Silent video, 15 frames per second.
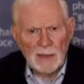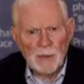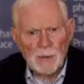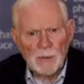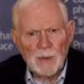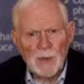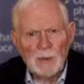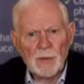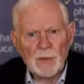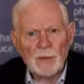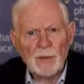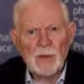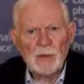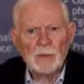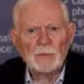hope
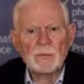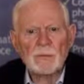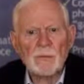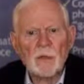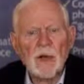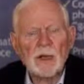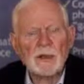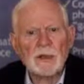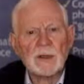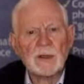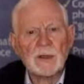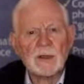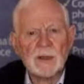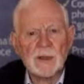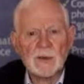everyone watching
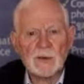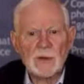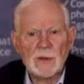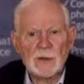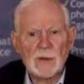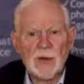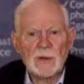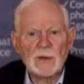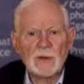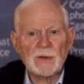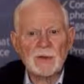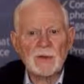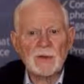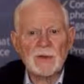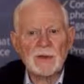this hears the
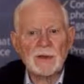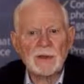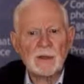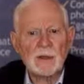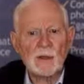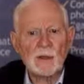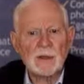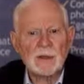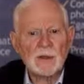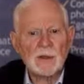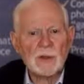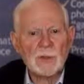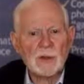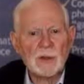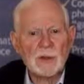message that
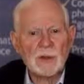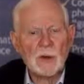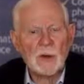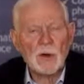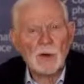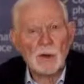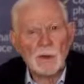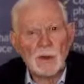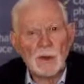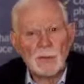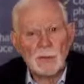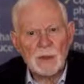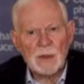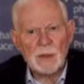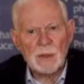autism concern about
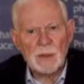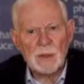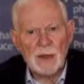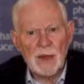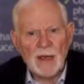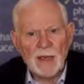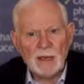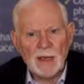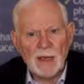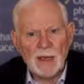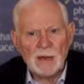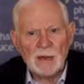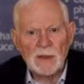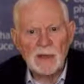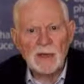measles
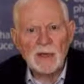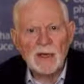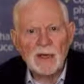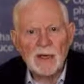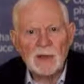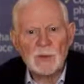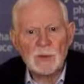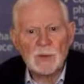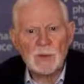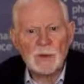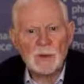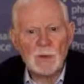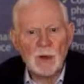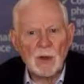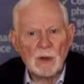vaccine has been
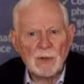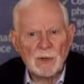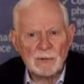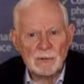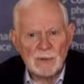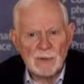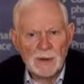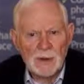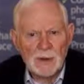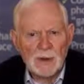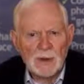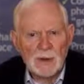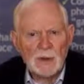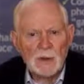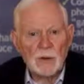debunked.
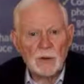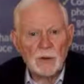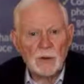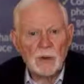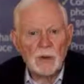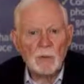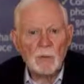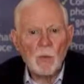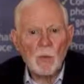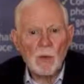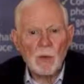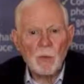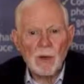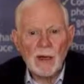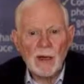You can read
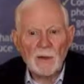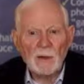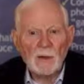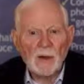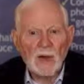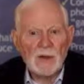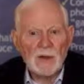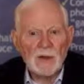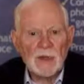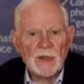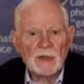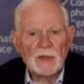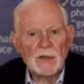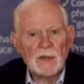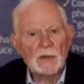more about
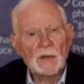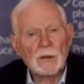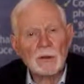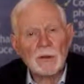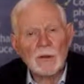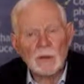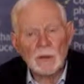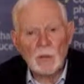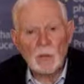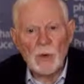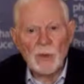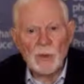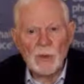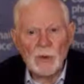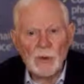vaccines, including the
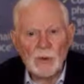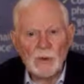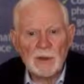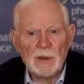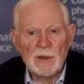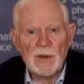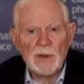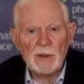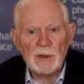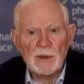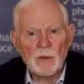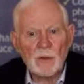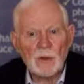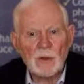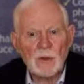Wakefield
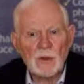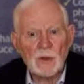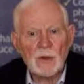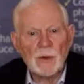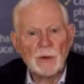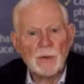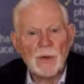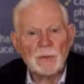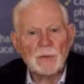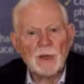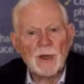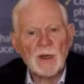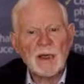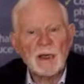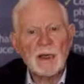controversy, on the
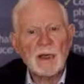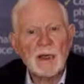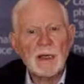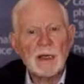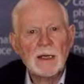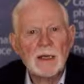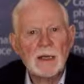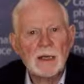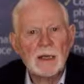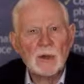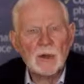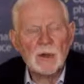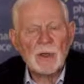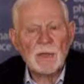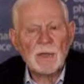website
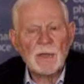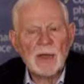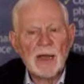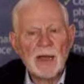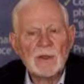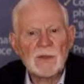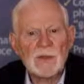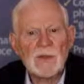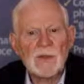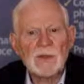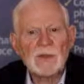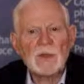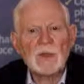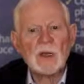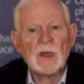
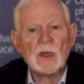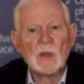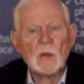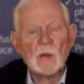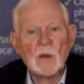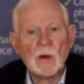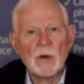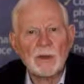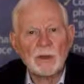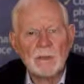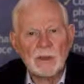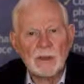historyofvaccines.org.